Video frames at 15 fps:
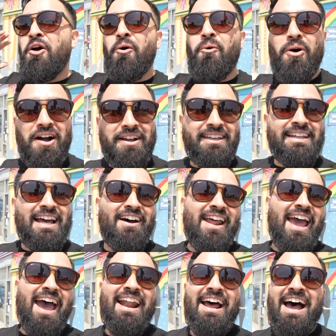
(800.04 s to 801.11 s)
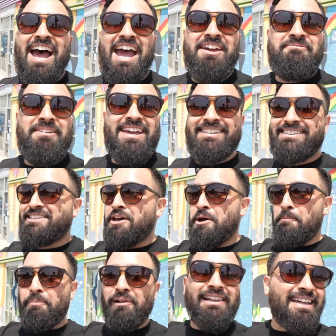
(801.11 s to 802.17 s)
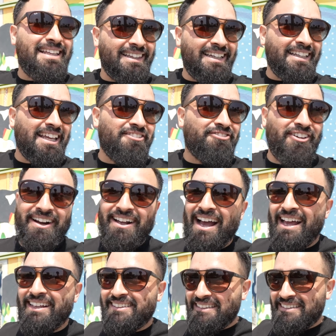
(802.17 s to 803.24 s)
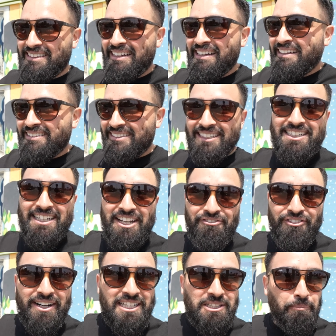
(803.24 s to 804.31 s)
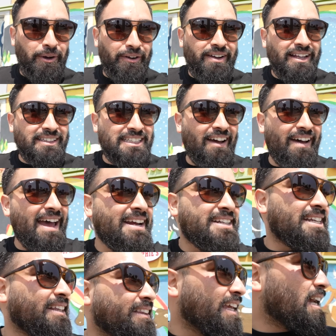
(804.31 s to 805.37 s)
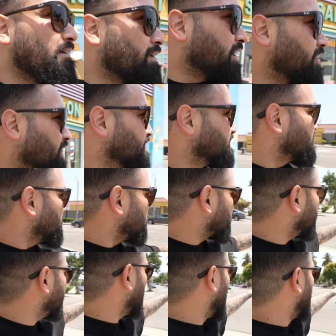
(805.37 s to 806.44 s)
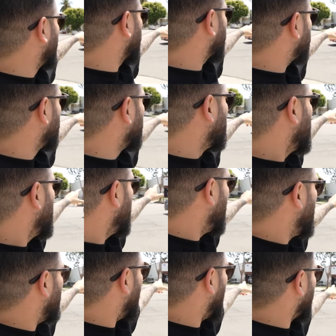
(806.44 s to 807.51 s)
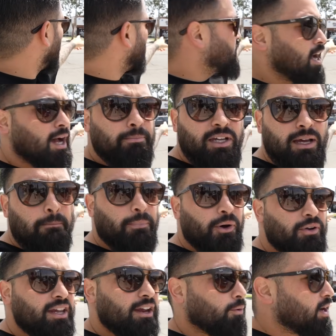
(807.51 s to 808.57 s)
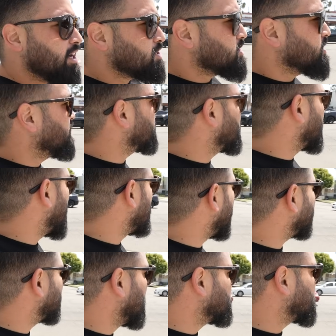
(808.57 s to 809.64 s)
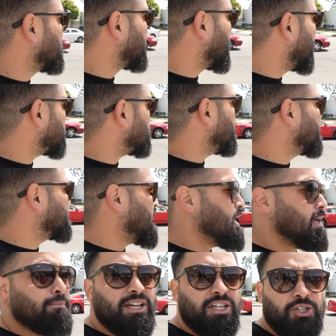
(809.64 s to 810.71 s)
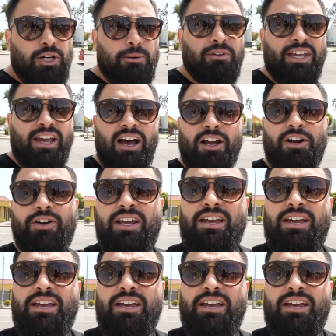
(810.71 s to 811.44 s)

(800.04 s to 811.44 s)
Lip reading: walking down Anaheim is completely different, guys. It's such a different experience. Now, I actually think I'm gonna cross the street over to Monoram Cambodian restaurant to grab myself some lunch because I am extremely hungry.